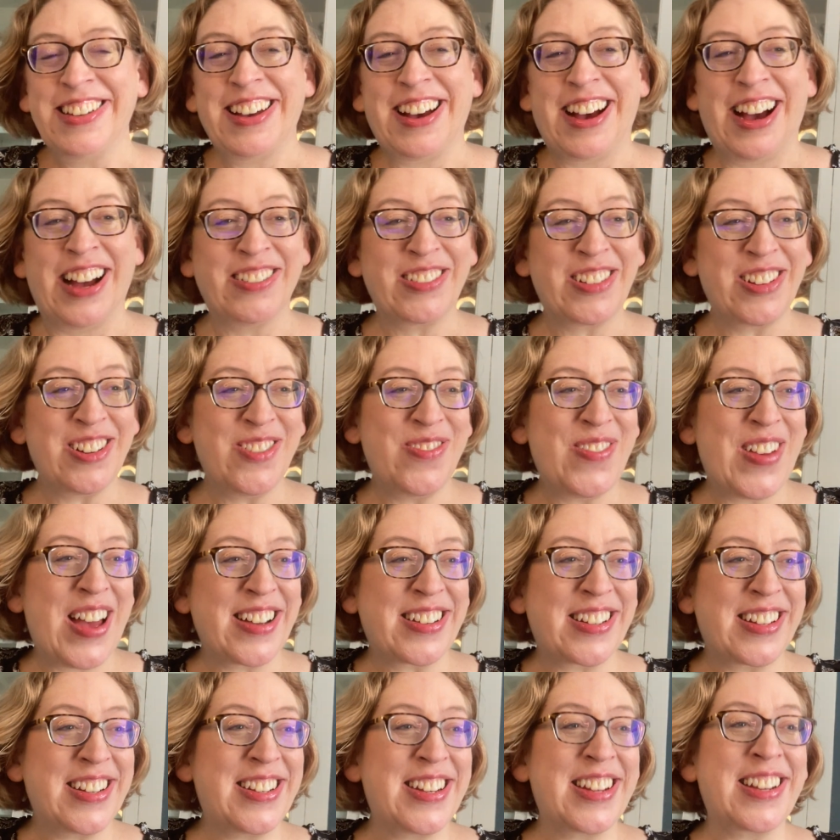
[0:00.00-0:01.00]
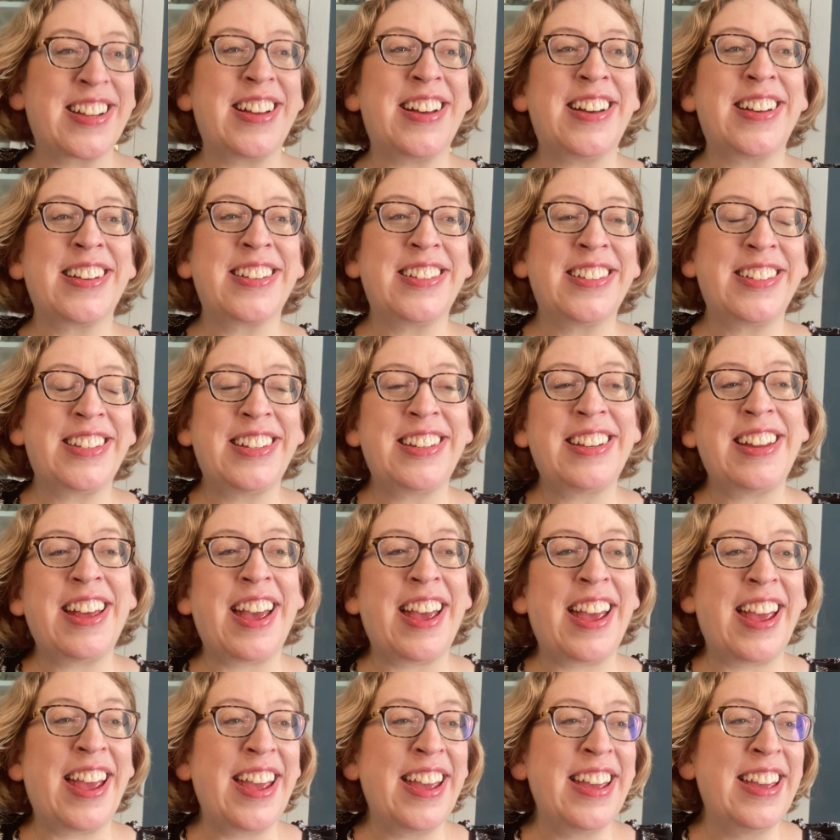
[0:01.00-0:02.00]
I'm going back to Chicago
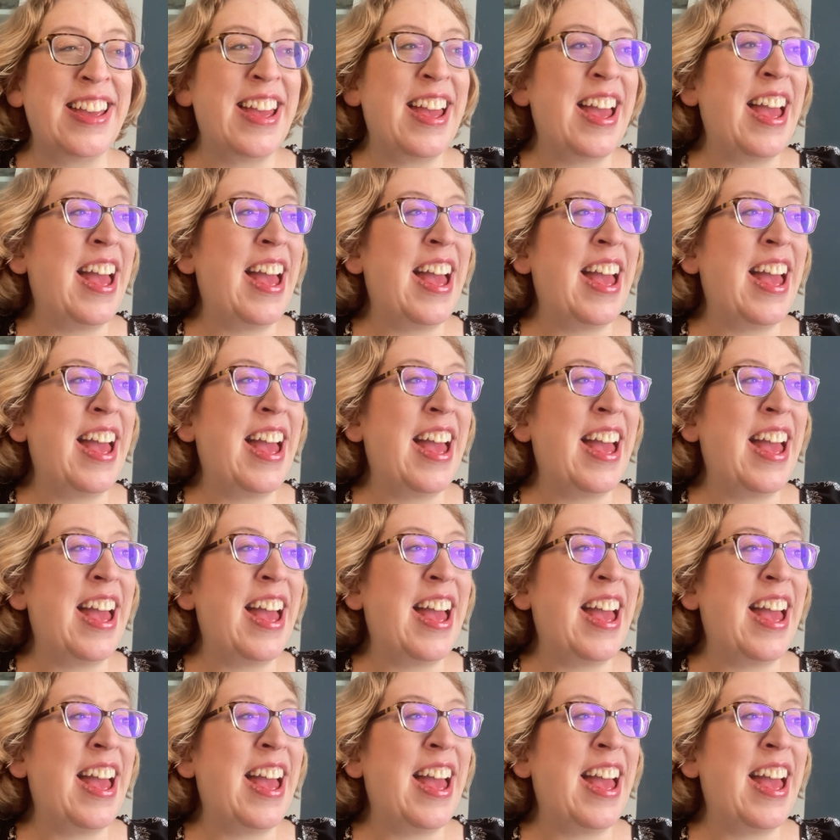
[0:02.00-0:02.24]
today,